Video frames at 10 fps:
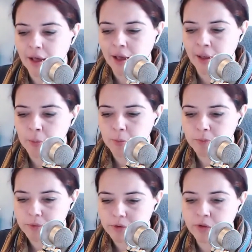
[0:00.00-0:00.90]
Um,
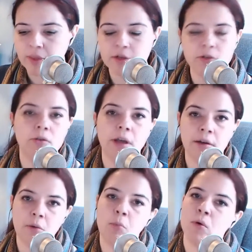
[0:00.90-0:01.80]
so they do
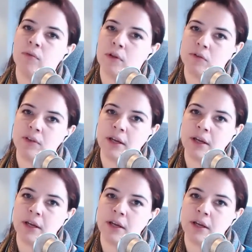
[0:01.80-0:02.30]
tend to move those